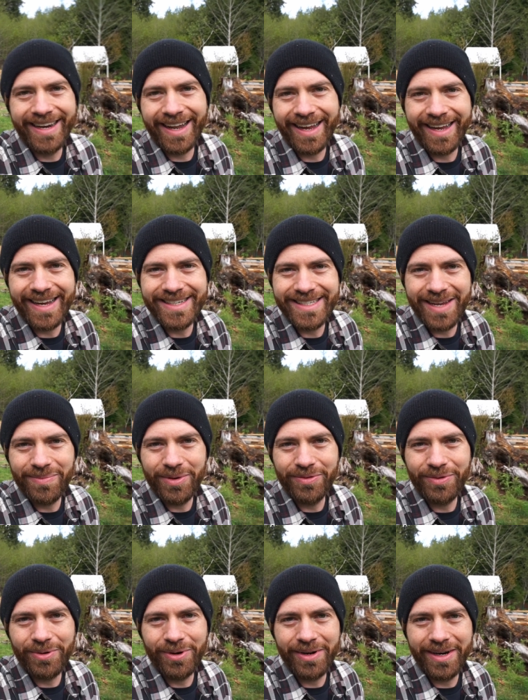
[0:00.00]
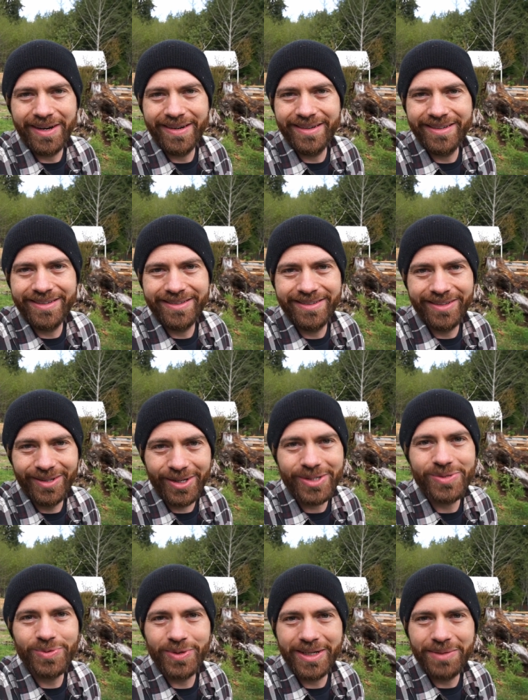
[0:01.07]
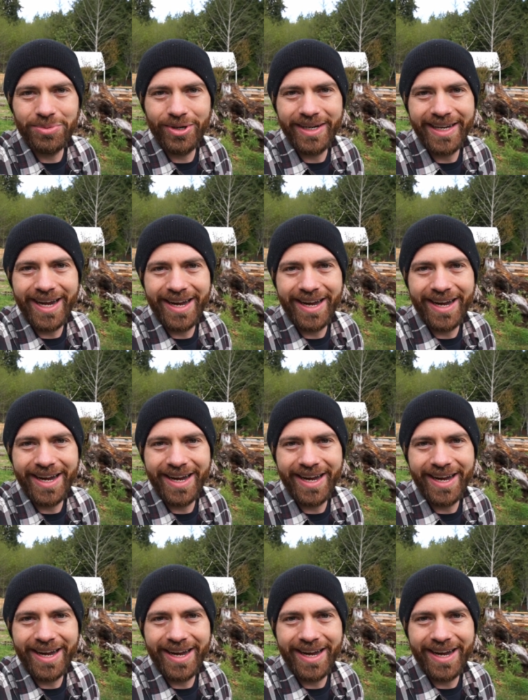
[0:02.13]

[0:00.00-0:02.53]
like I said before, it looks really pretty.